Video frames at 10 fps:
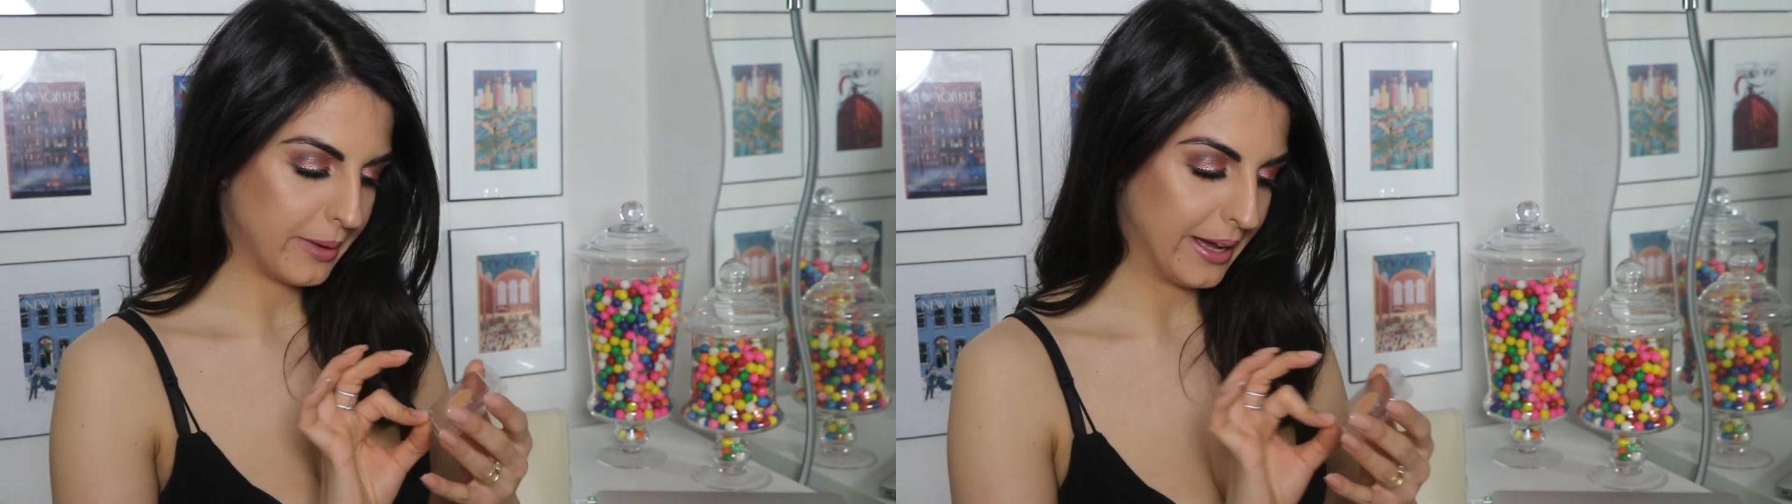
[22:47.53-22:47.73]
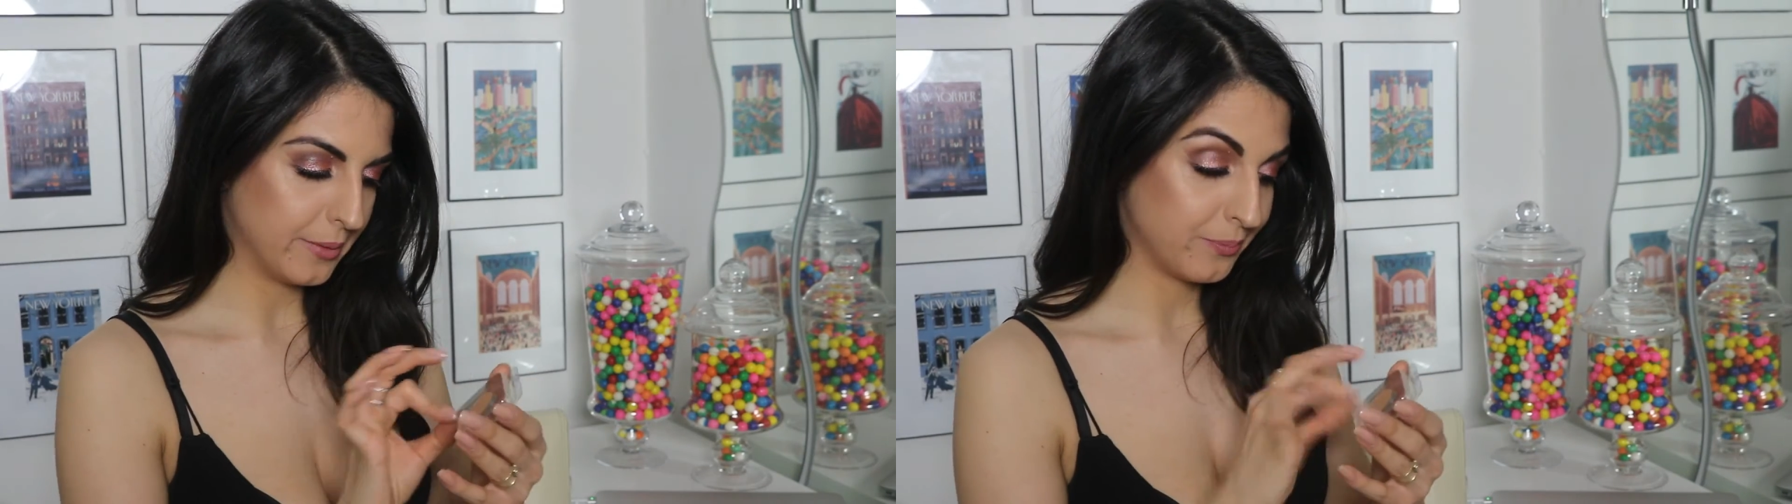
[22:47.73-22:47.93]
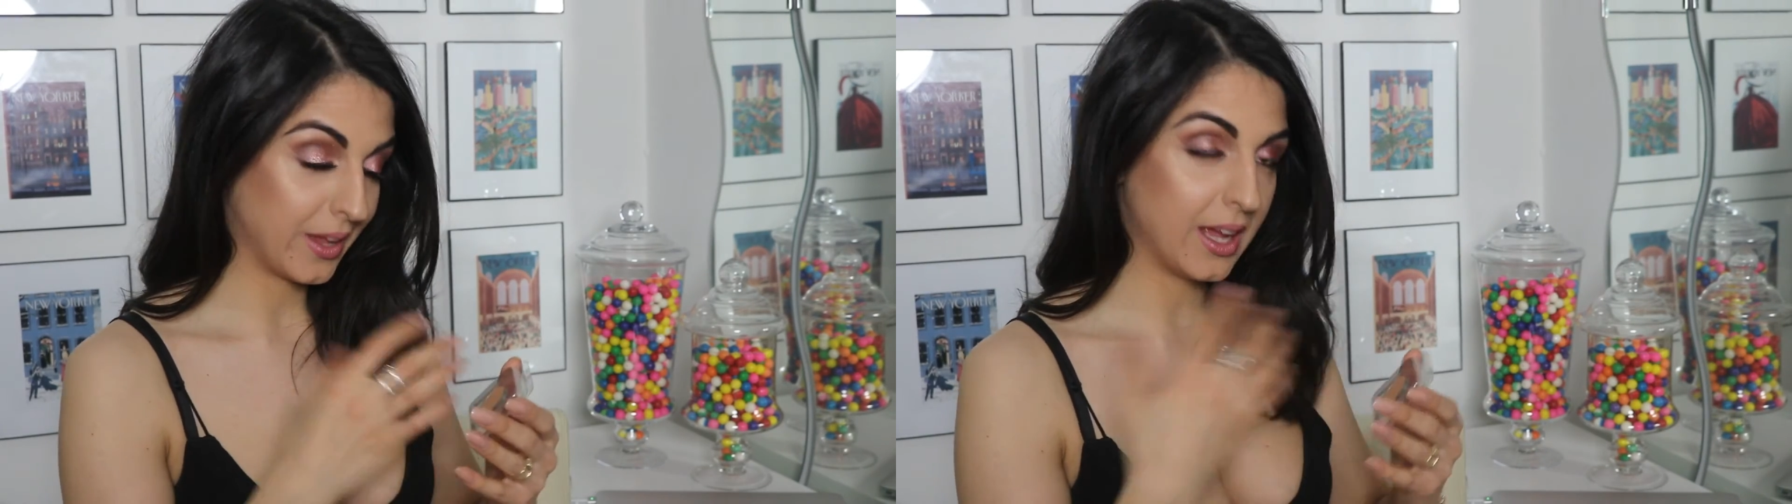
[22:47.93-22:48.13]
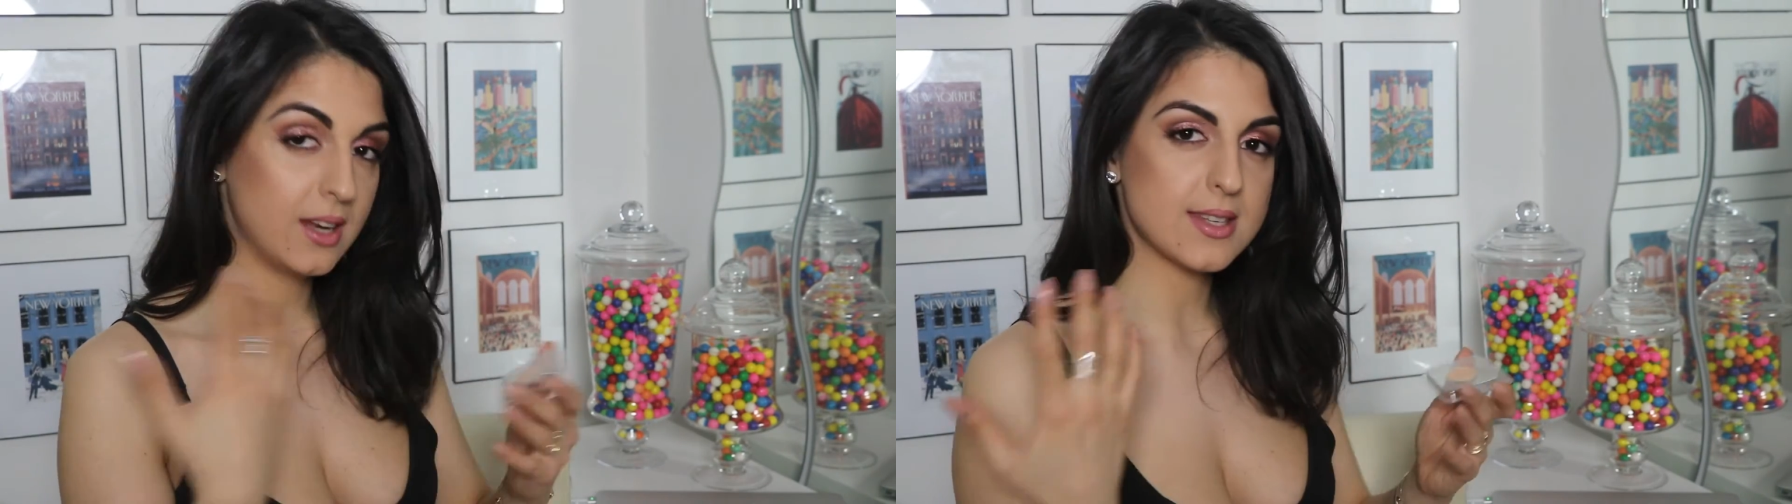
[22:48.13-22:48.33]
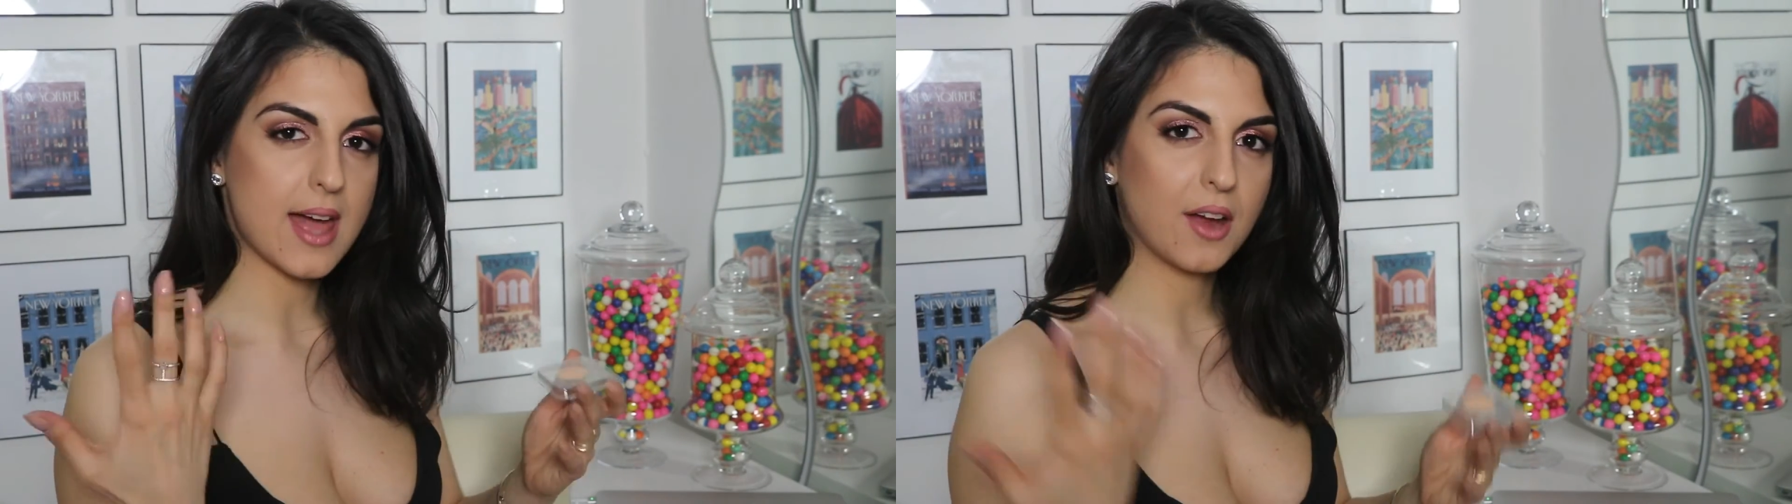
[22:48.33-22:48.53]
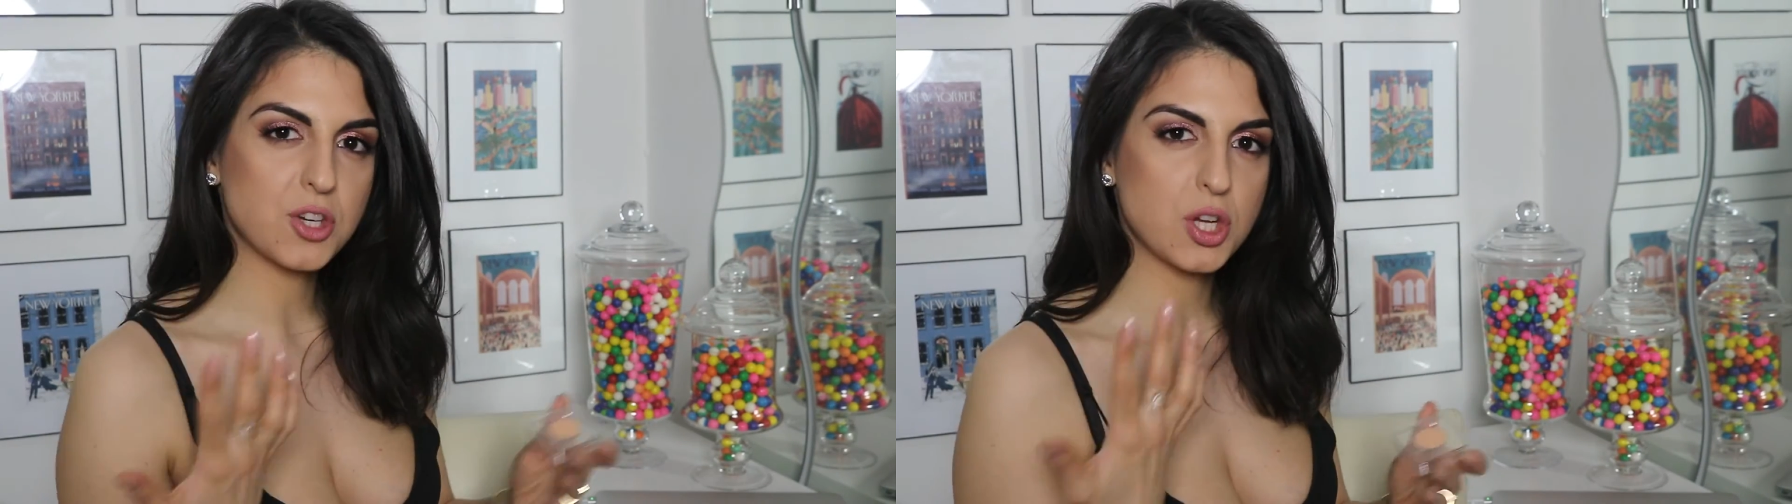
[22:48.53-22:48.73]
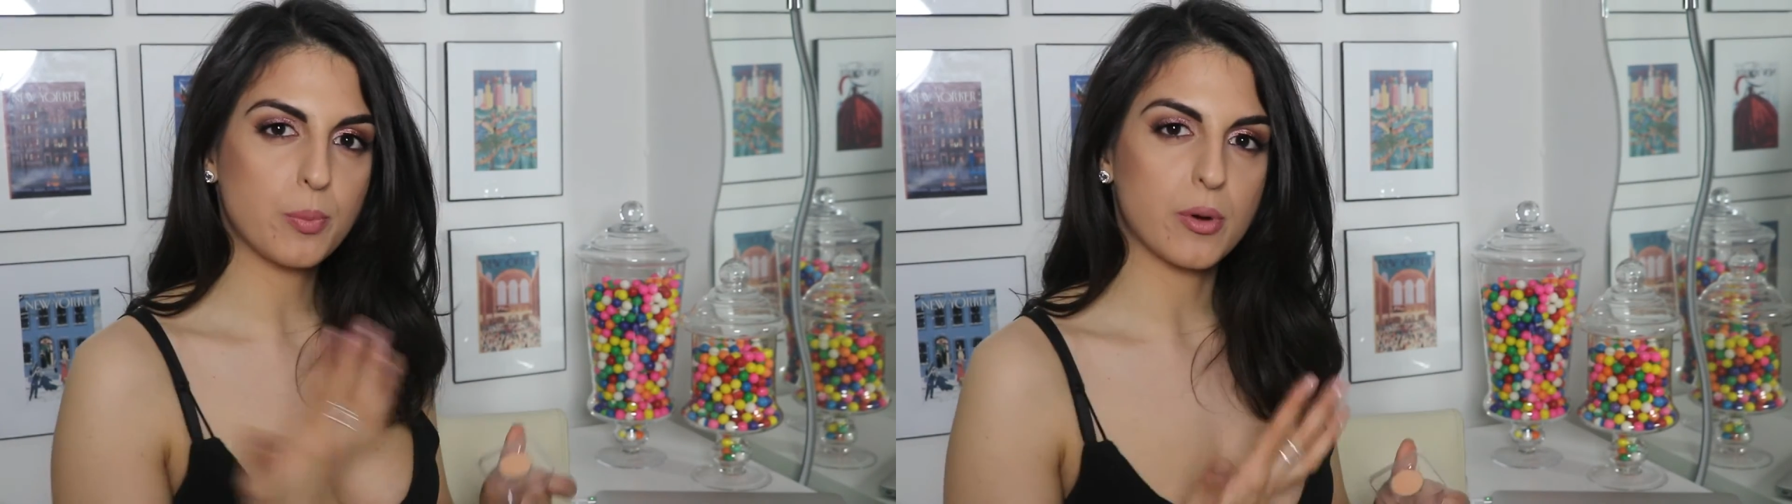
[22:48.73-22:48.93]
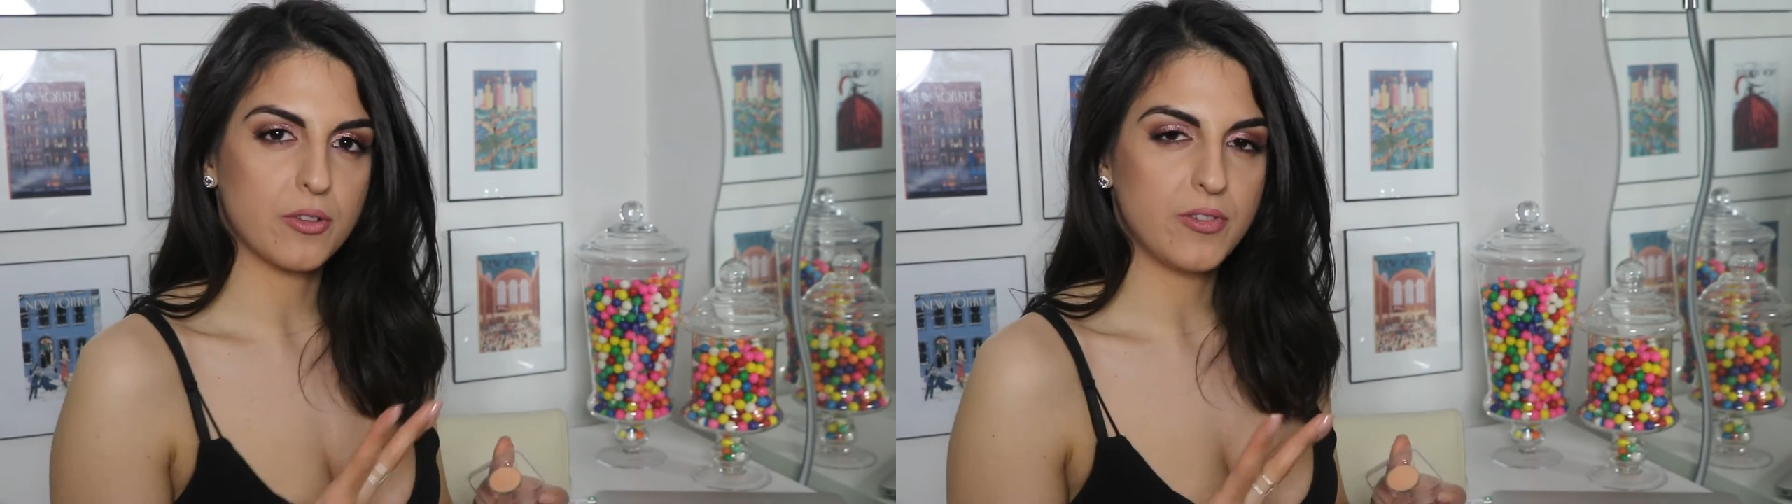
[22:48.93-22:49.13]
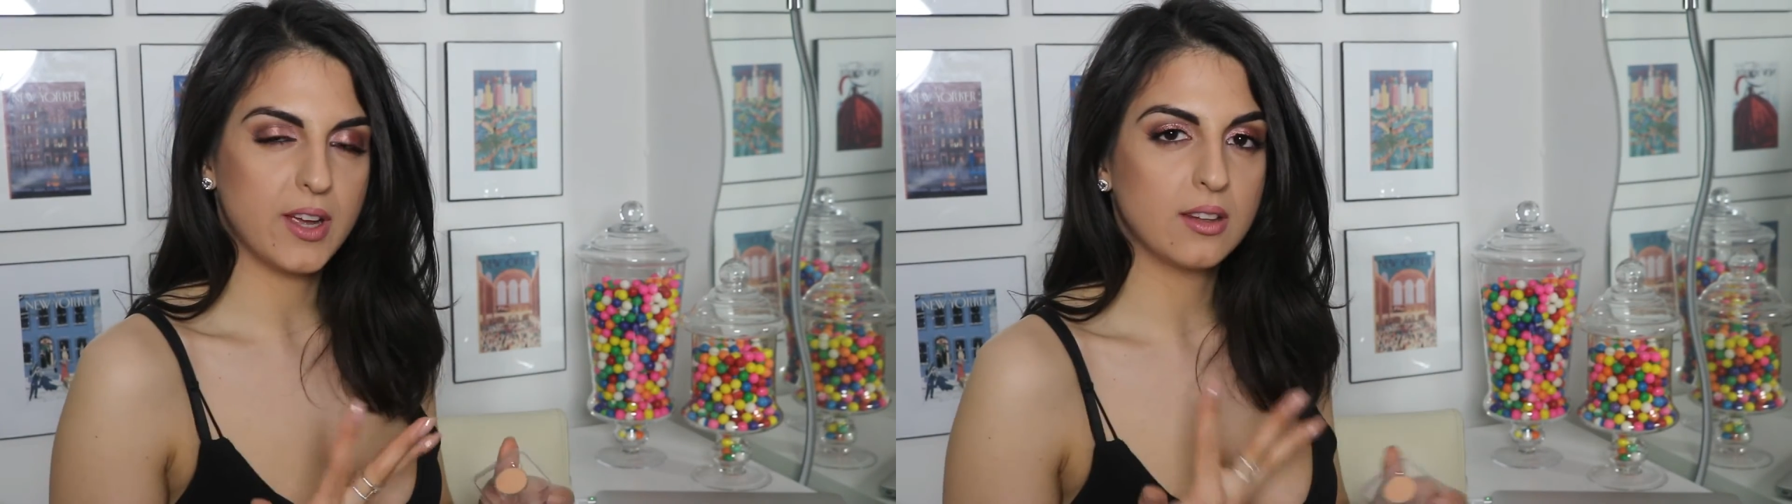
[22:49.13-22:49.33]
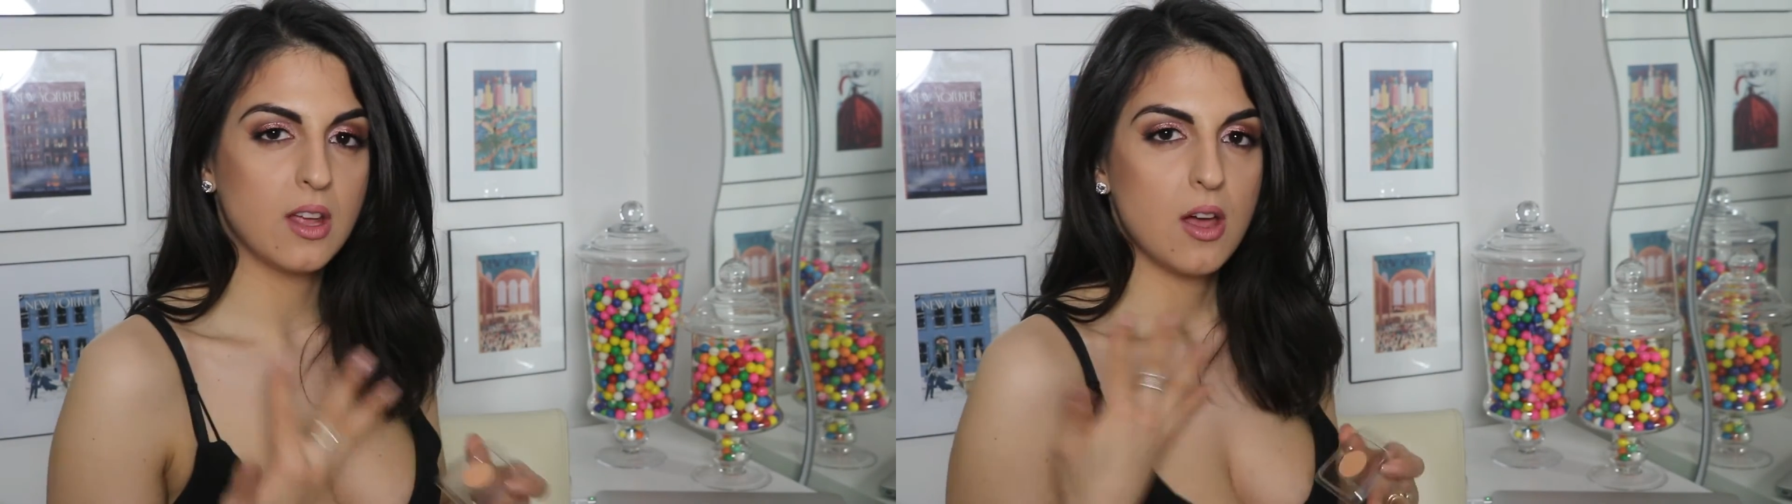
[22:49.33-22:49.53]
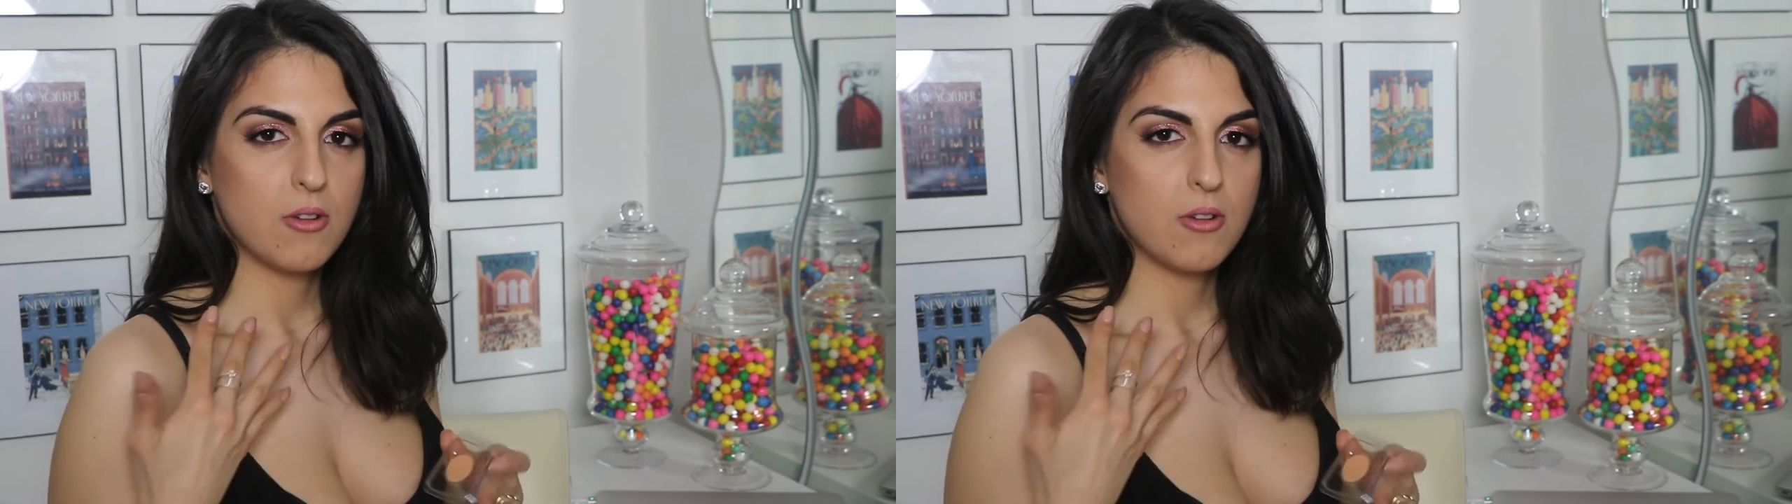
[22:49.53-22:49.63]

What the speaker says: but it is actually perfect